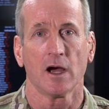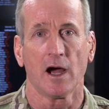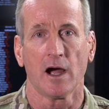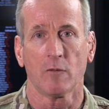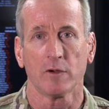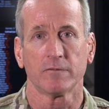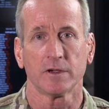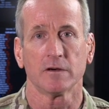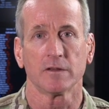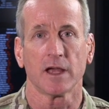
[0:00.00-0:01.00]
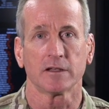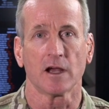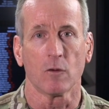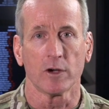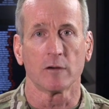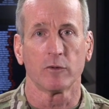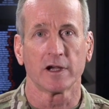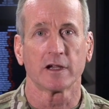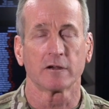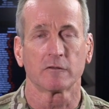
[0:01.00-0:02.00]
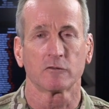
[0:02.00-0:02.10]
uh, we feel that uh, we are bringing